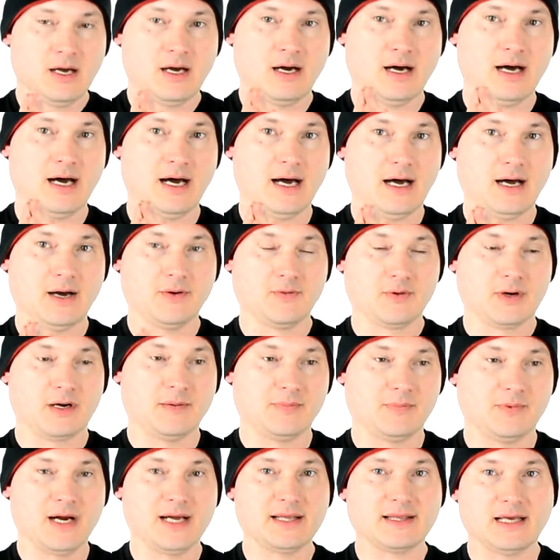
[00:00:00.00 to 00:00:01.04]
we're going to
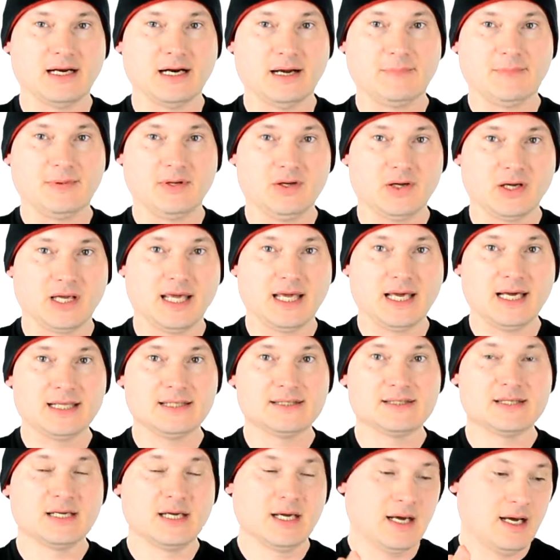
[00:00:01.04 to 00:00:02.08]
break that up into
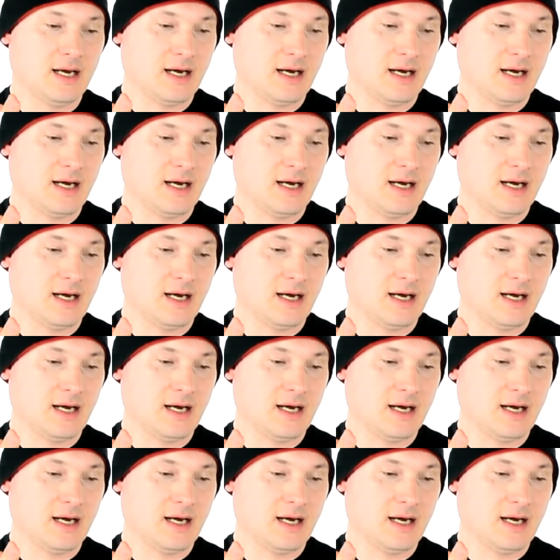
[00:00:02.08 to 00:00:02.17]
kids,